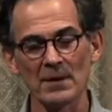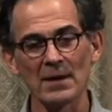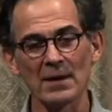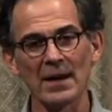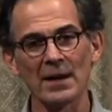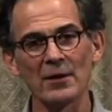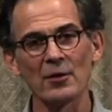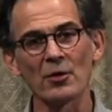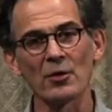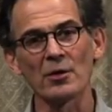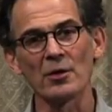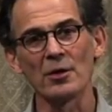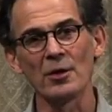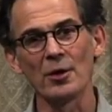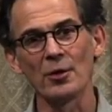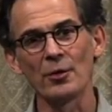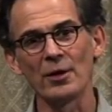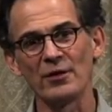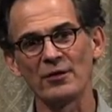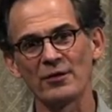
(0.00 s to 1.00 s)
cannot
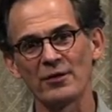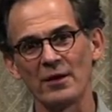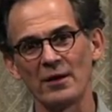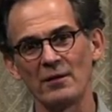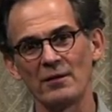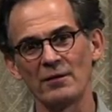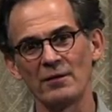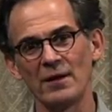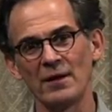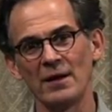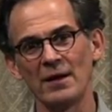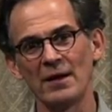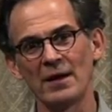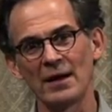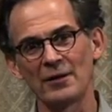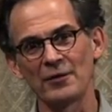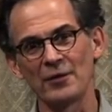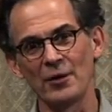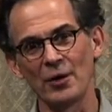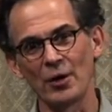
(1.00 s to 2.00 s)
know itself
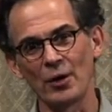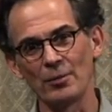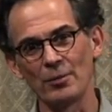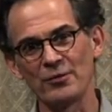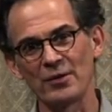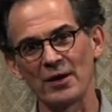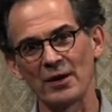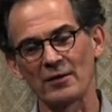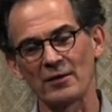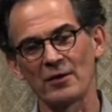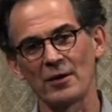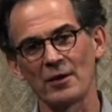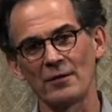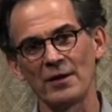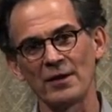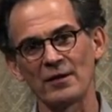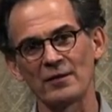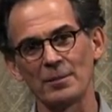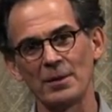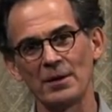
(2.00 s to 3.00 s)
as an object of
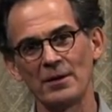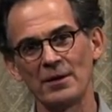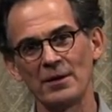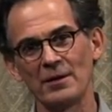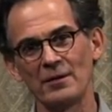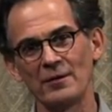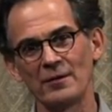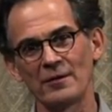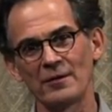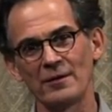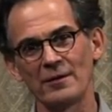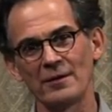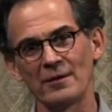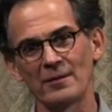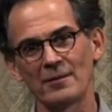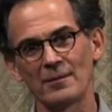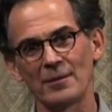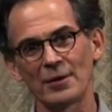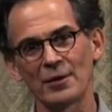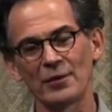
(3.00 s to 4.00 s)
experience,
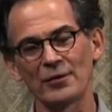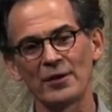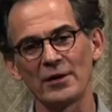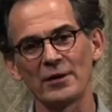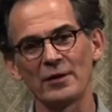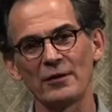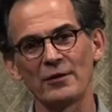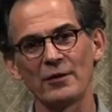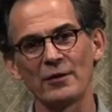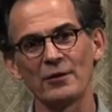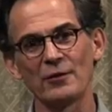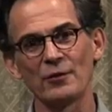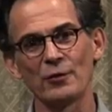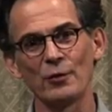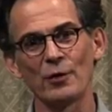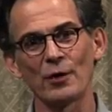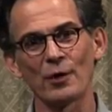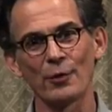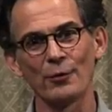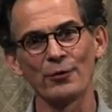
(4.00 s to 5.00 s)
because it is too
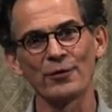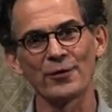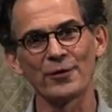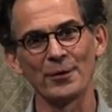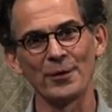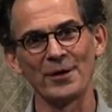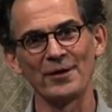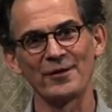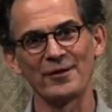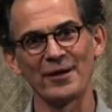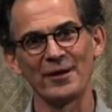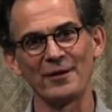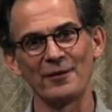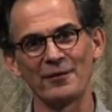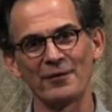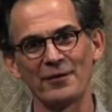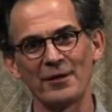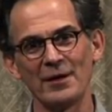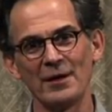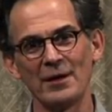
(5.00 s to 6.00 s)
close to
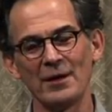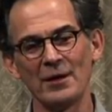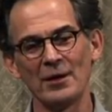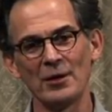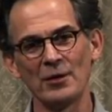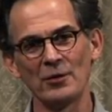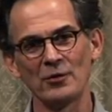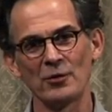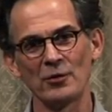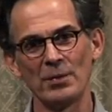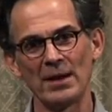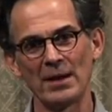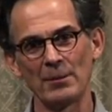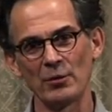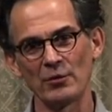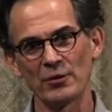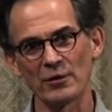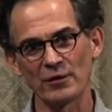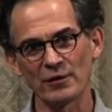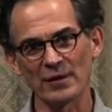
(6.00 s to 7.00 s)
itself to be
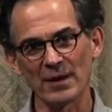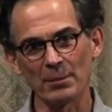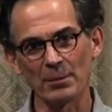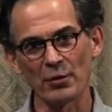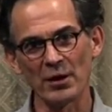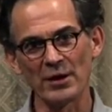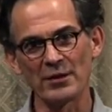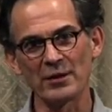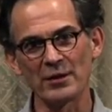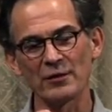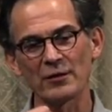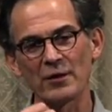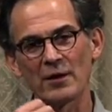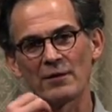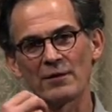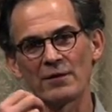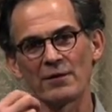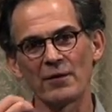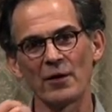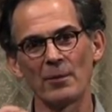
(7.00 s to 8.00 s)
able to separate
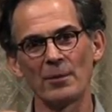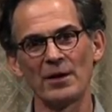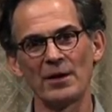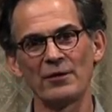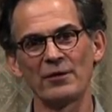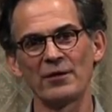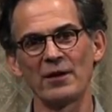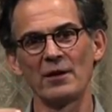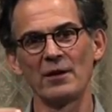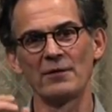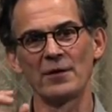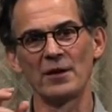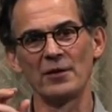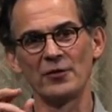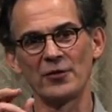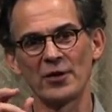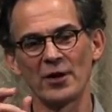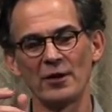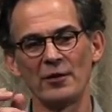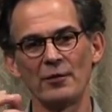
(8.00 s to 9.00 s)
itself from itself
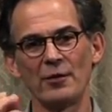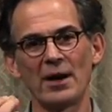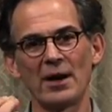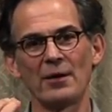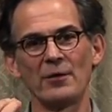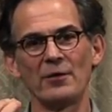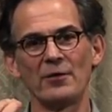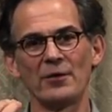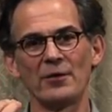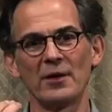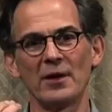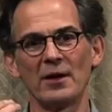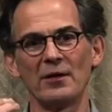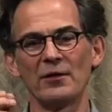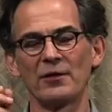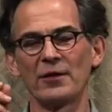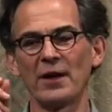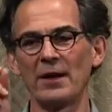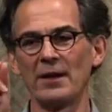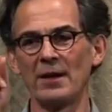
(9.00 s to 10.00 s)
and turn around
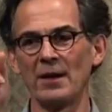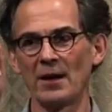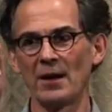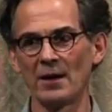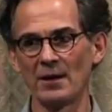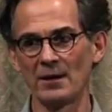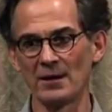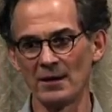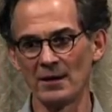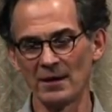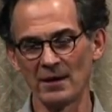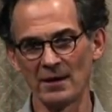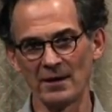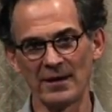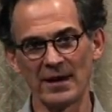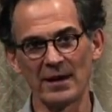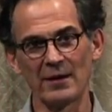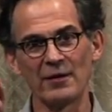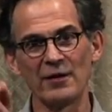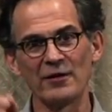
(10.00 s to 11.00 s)
and say, ah,
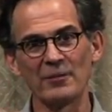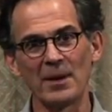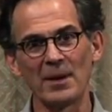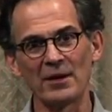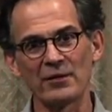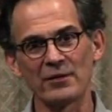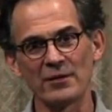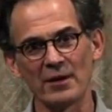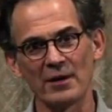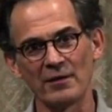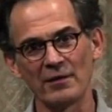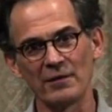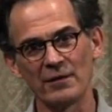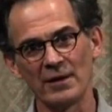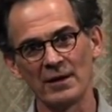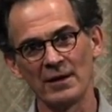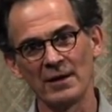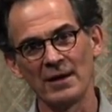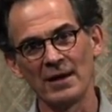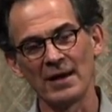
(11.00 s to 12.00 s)
there is myself
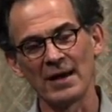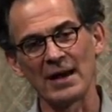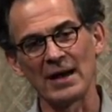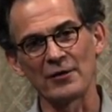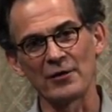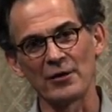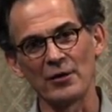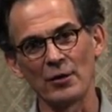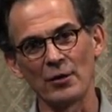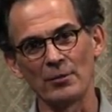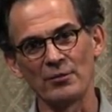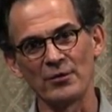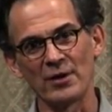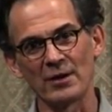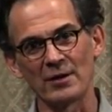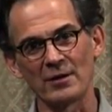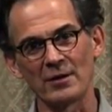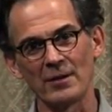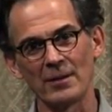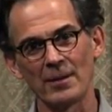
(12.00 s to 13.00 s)
as an
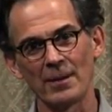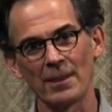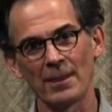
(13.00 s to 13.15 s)
object.